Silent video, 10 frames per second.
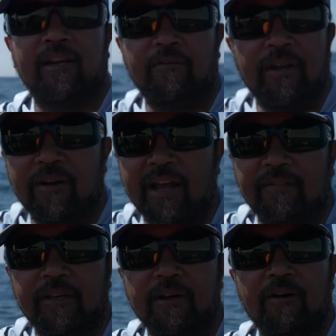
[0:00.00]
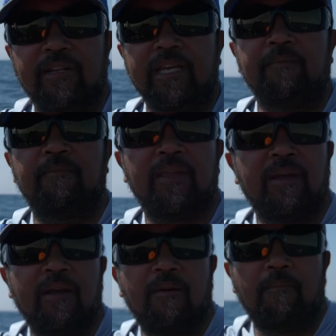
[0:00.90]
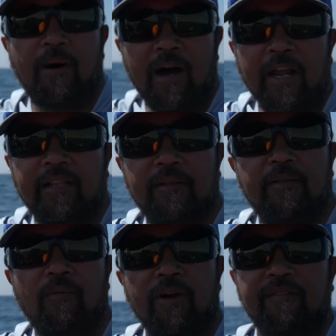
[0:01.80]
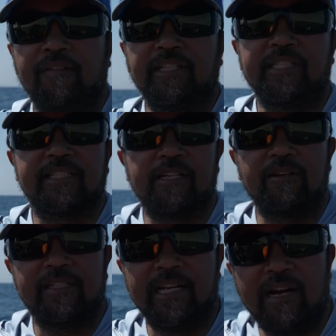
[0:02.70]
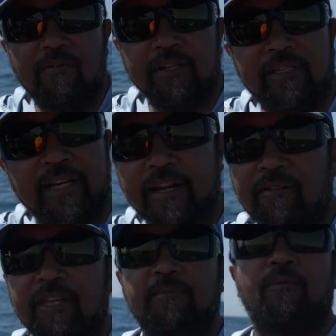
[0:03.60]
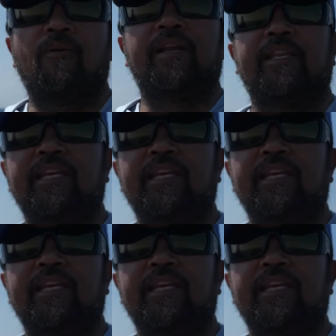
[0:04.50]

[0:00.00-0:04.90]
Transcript: know, we don't have to go deep. But when fishing slows down, we generally point